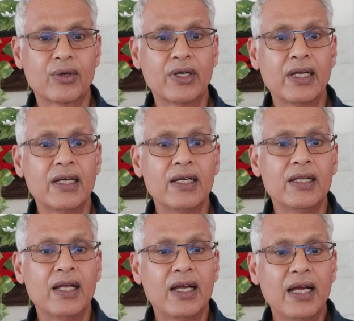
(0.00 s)

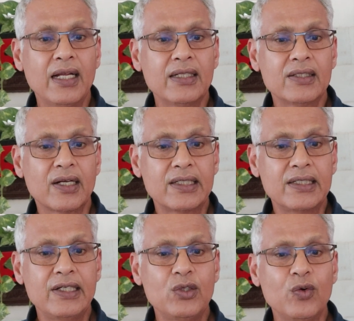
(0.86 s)
Okay.
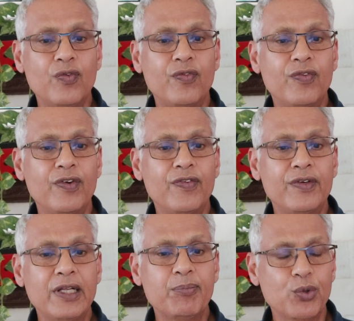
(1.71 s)
And 30 to
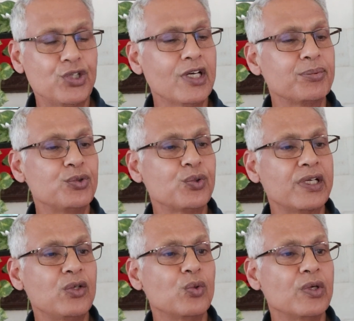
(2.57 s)
50
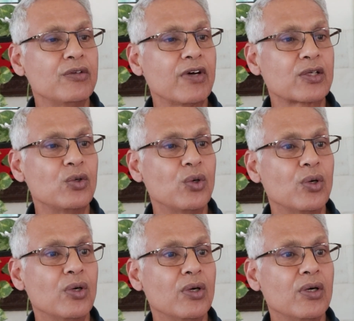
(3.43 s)
push-ups you can do in one
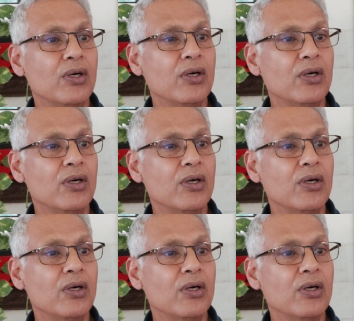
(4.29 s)
go.